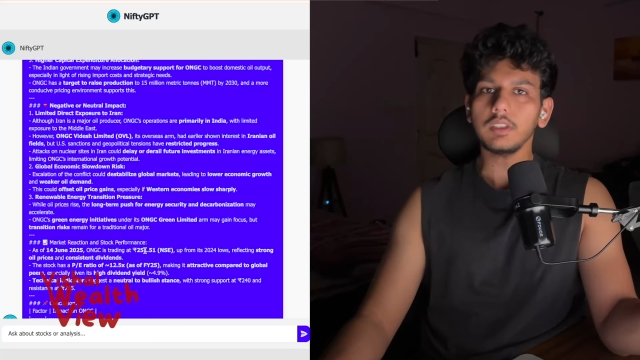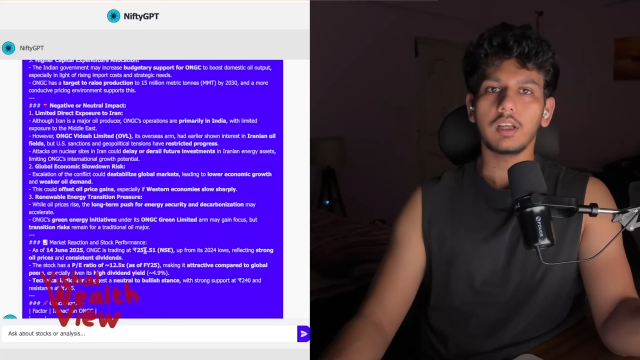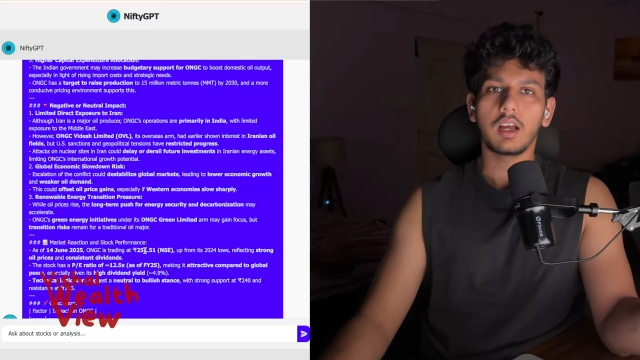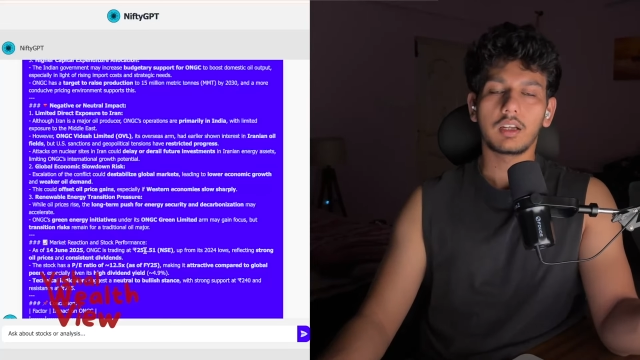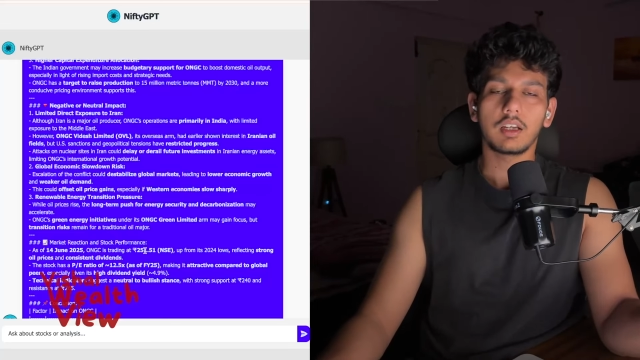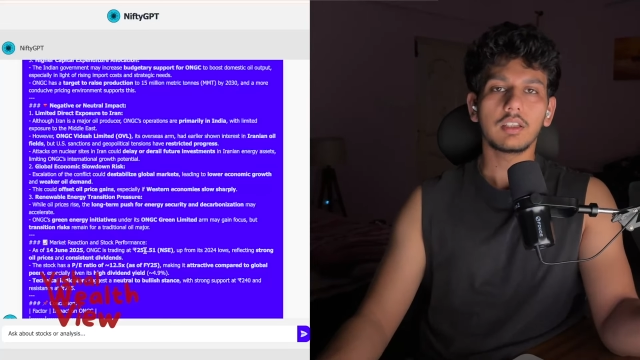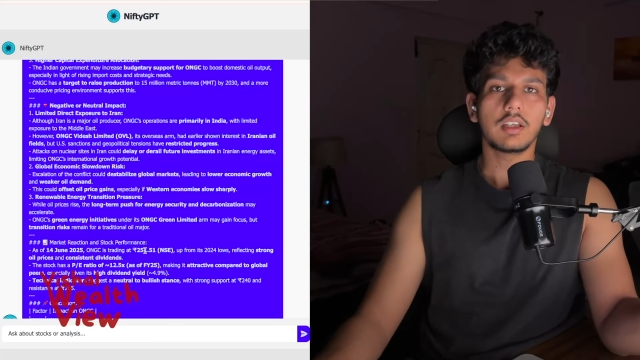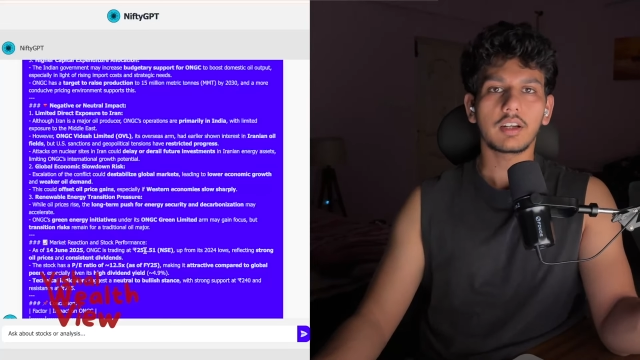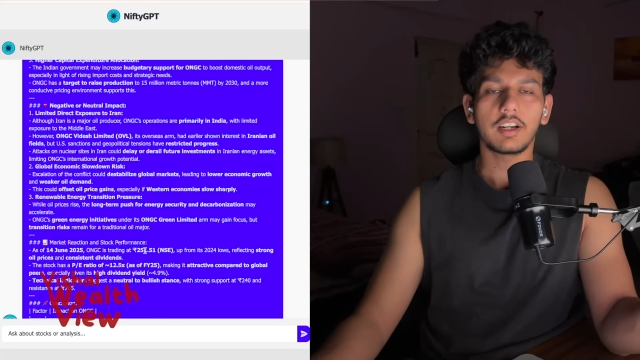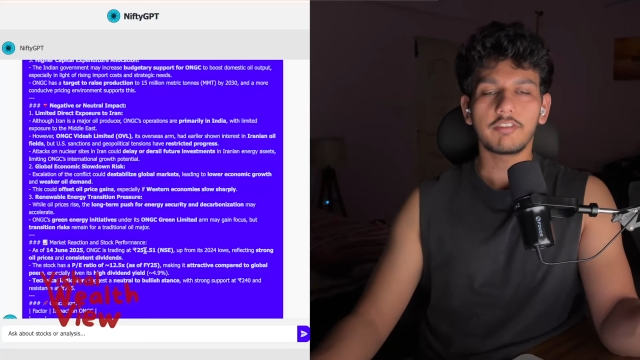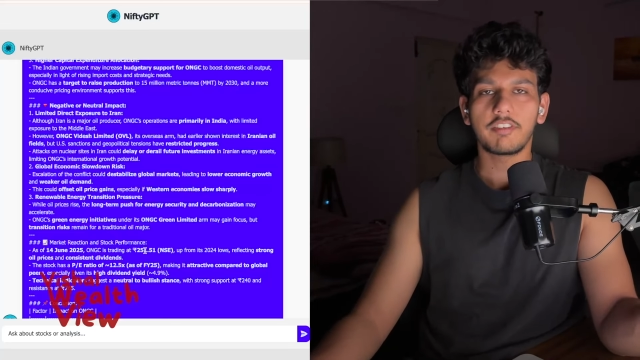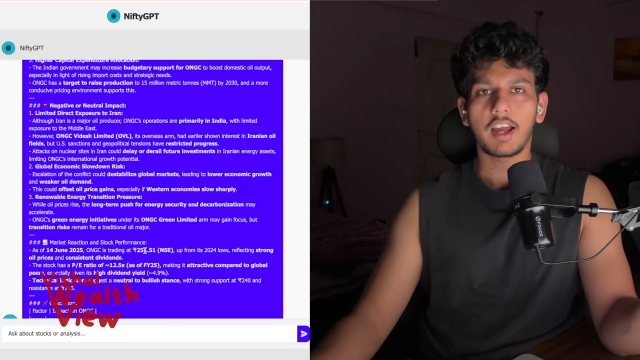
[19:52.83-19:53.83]
Another
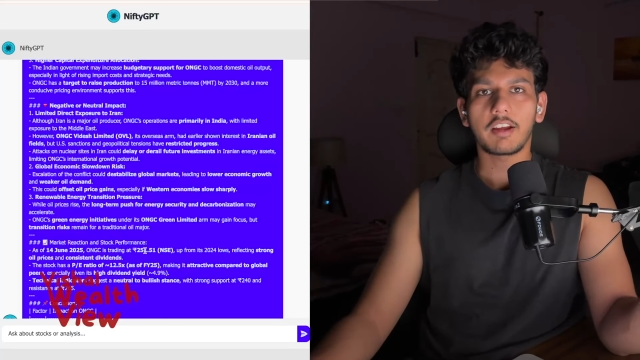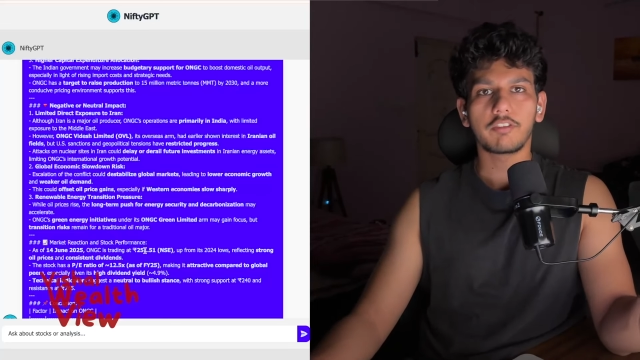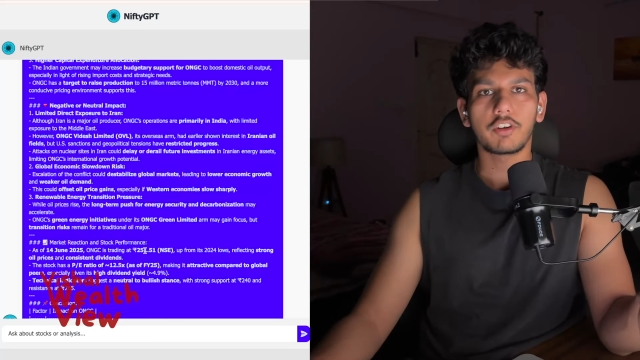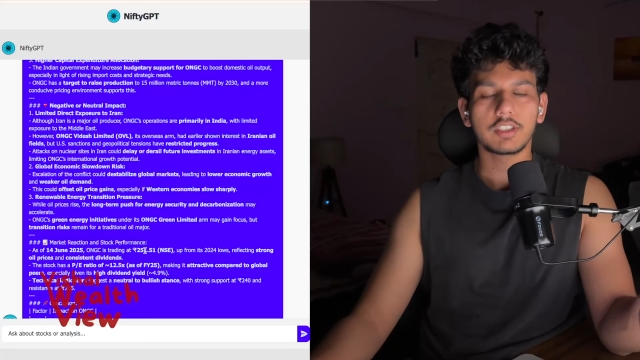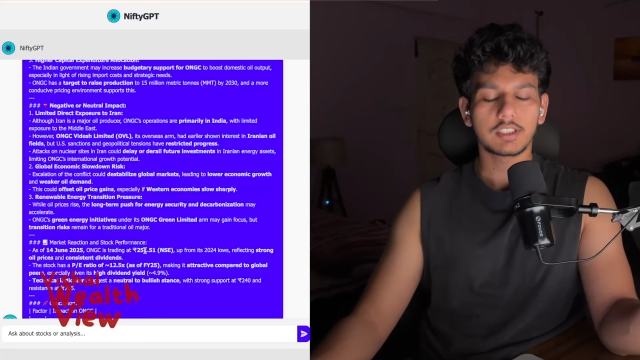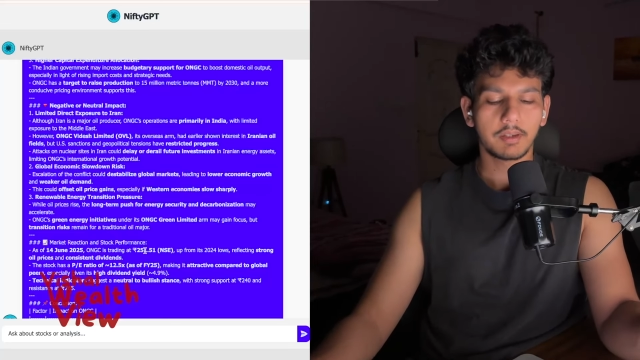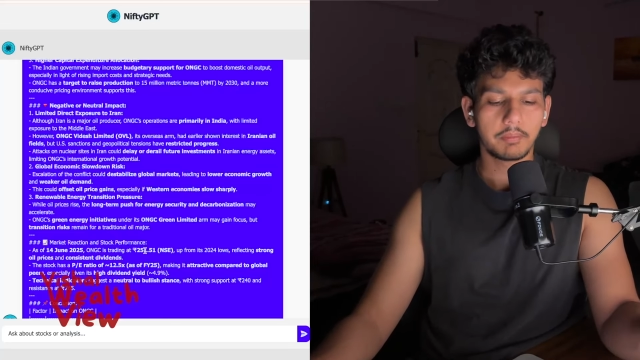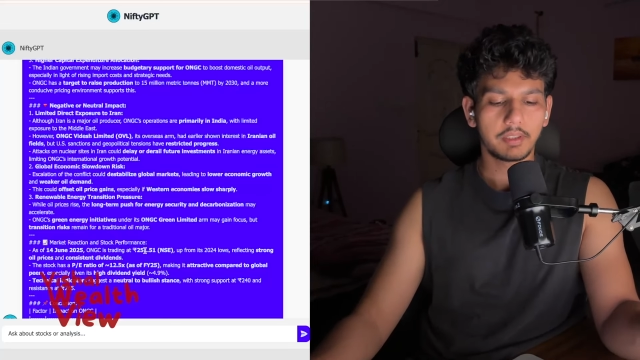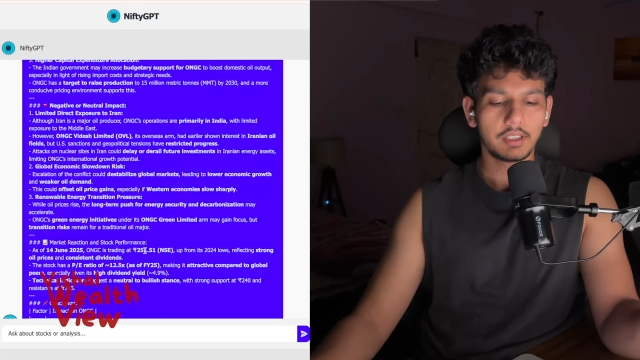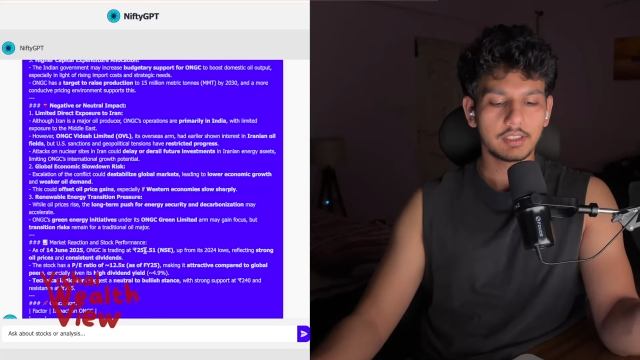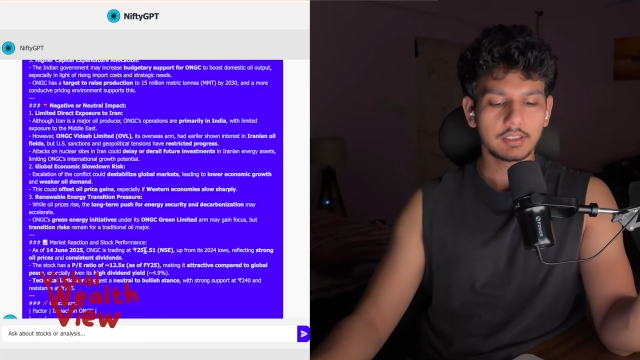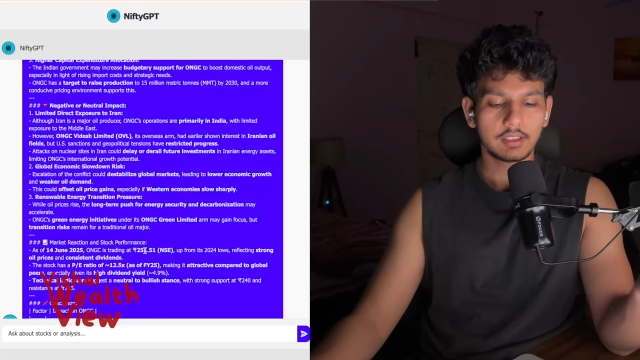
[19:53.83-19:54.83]
red flag for this
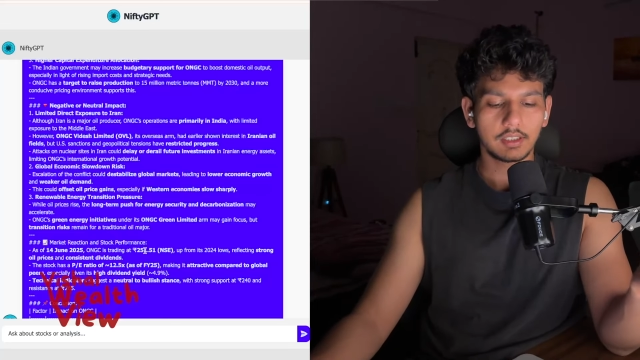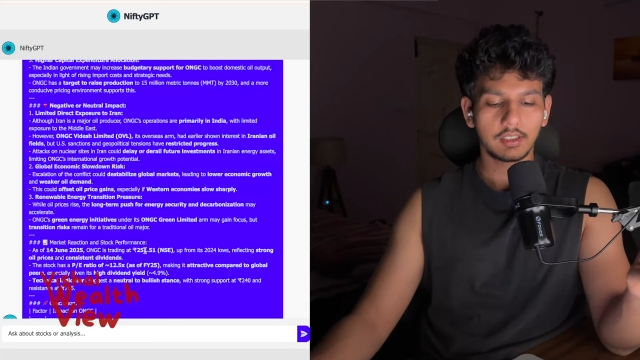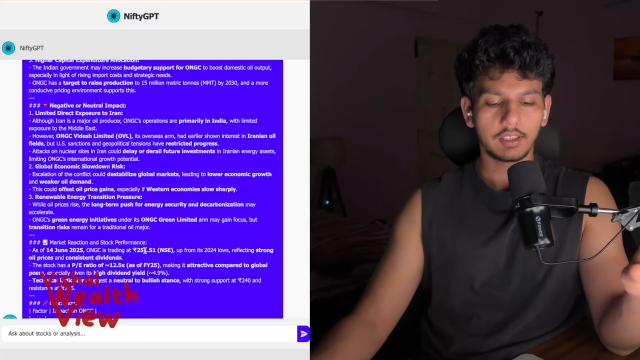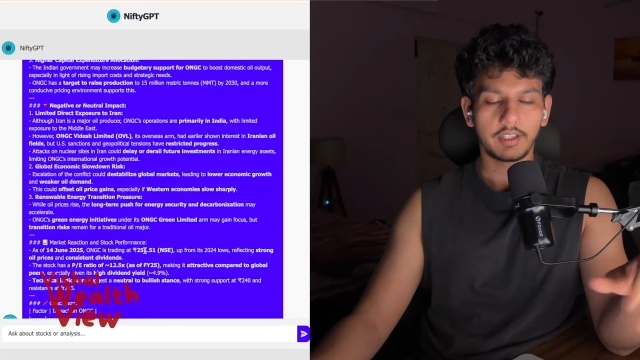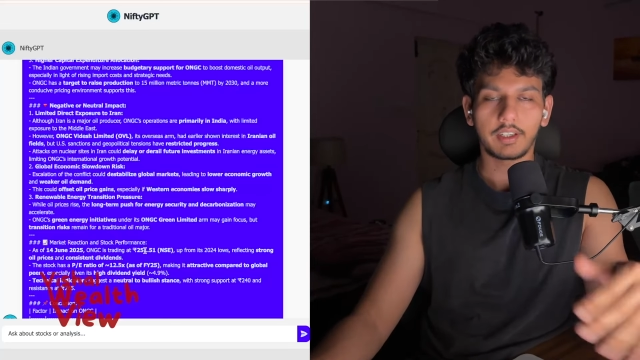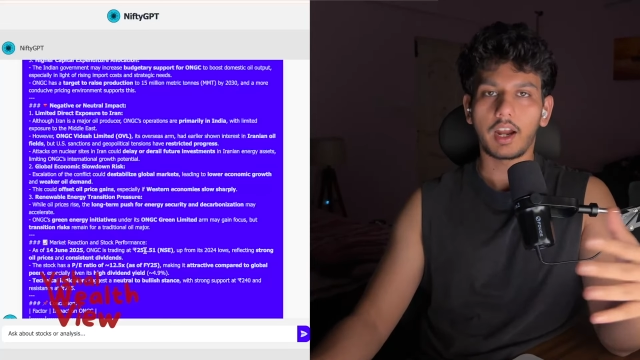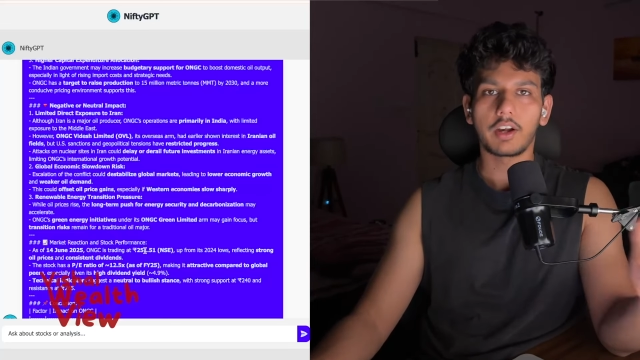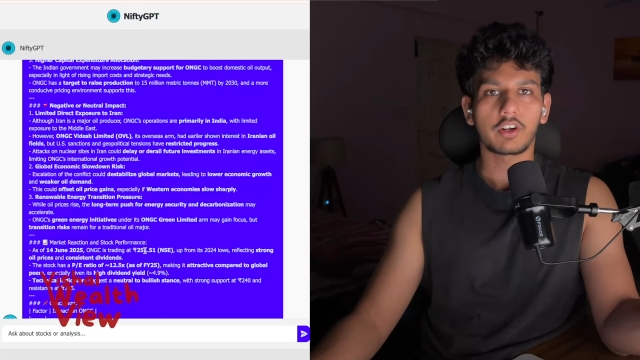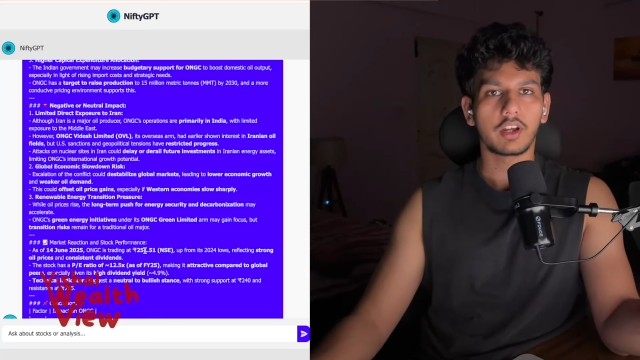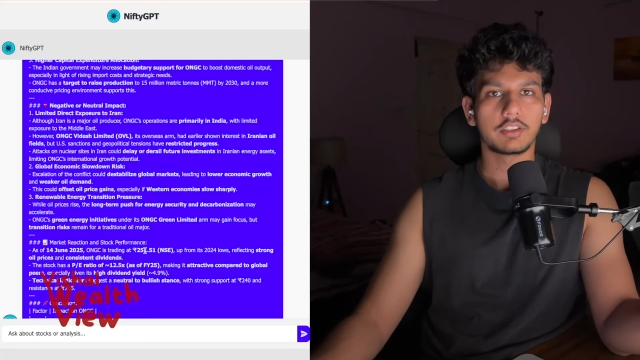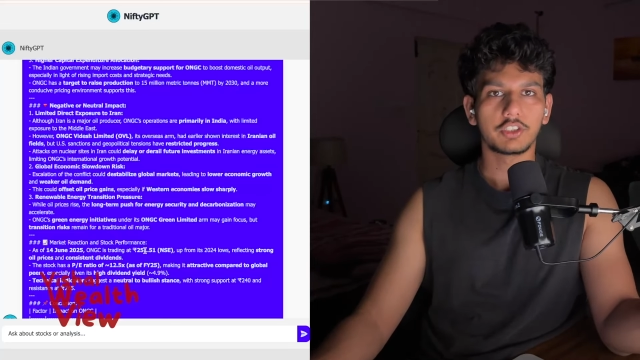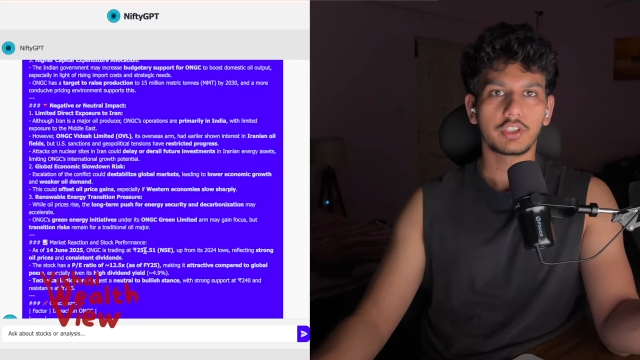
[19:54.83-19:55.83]
company is the entire
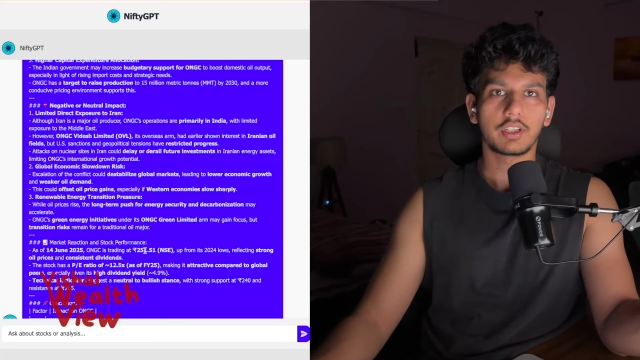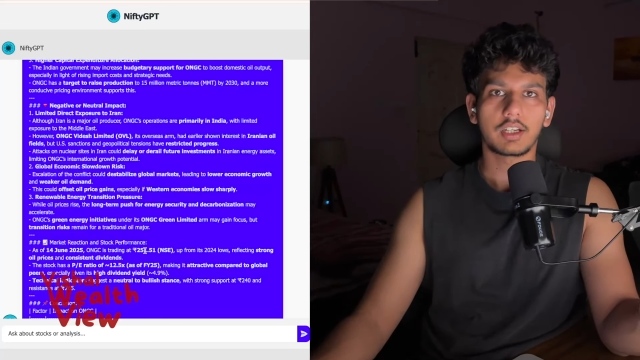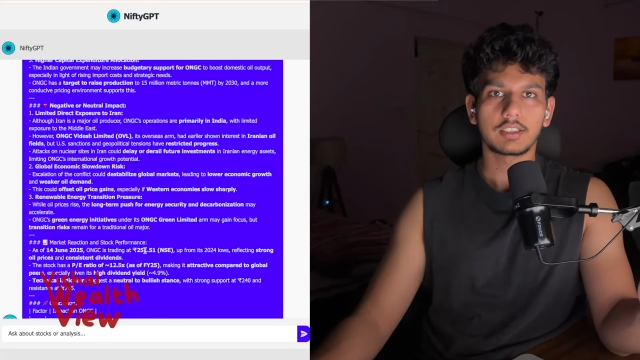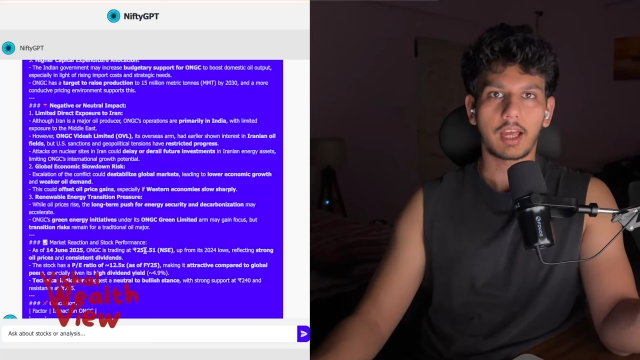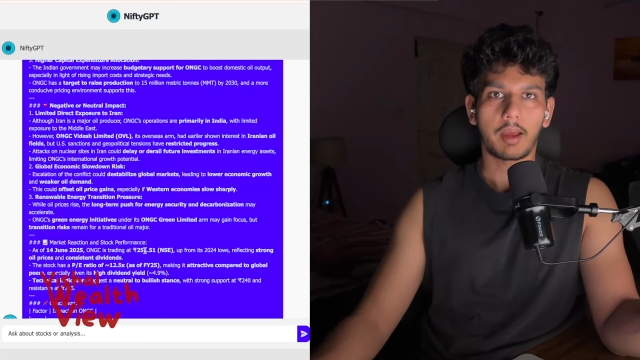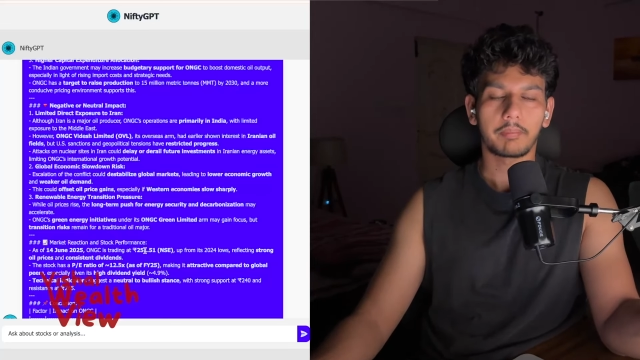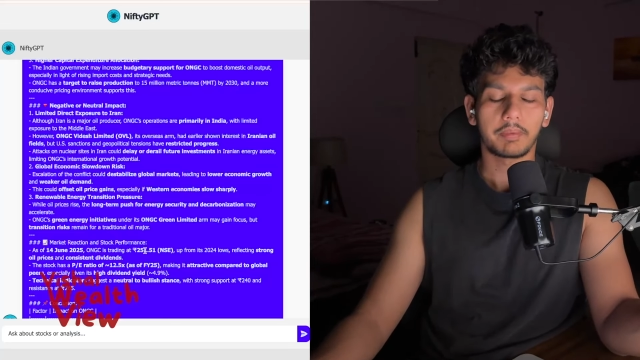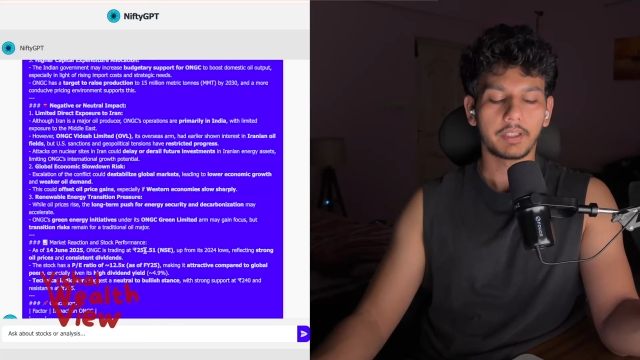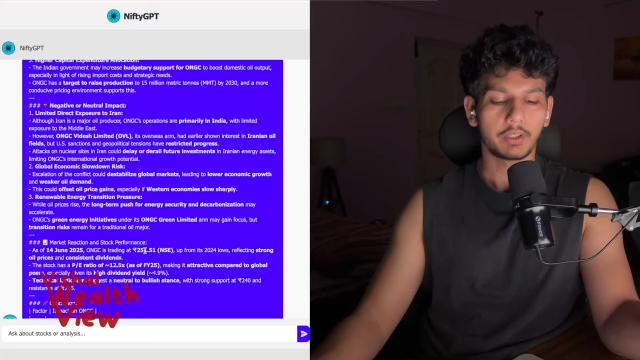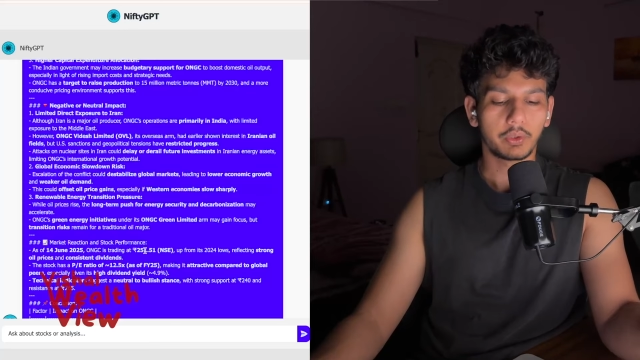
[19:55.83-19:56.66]
transition that's happening